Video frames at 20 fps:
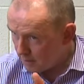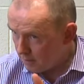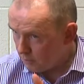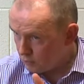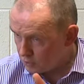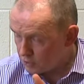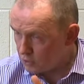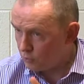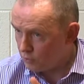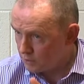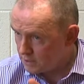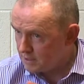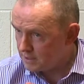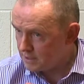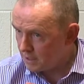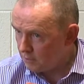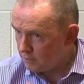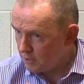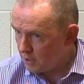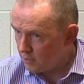resources
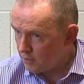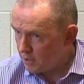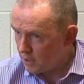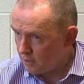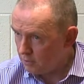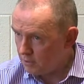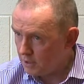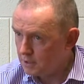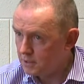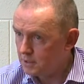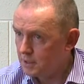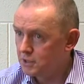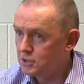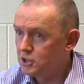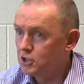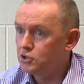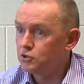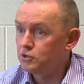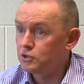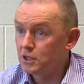out there now that
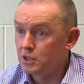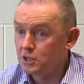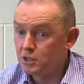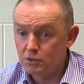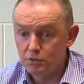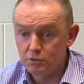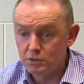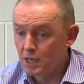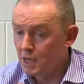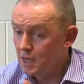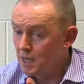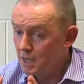teachers can use.